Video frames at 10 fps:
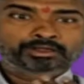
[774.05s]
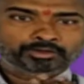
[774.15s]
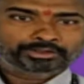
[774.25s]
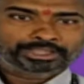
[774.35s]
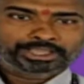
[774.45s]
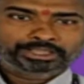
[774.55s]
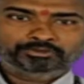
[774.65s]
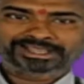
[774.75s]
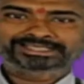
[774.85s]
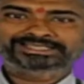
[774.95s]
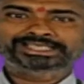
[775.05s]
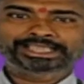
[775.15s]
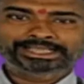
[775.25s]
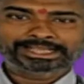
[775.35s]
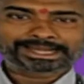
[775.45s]
Okay, you can
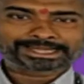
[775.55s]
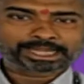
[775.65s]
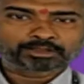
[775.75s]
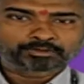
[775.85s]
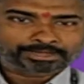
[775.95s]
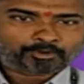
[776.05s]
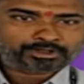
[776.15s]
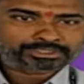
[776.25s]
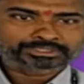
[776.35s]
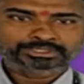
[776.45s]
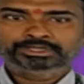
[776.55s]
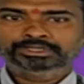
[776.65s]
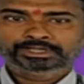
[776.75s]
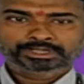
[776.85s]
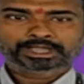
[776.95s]
see in the rectangular box,
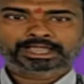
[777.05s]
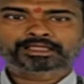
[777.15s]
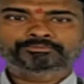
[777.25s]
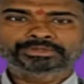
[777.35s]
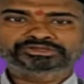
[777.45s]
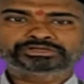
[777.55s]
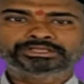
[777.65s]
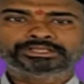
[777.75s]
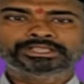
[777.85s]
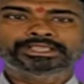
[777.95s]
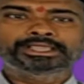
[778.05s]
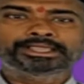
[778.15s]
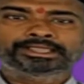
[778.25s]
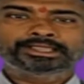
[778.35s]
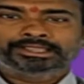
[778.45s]
I have mentioned
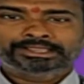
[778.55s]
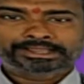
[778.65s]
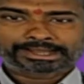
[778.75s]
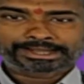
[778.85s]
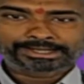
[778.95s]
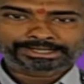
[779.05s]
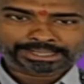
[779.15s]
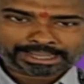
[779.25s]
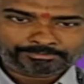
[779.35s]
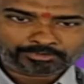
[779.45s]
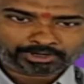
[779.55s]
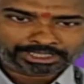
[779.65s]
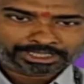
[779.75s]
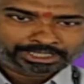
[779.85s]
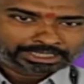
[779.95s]
the entity employee.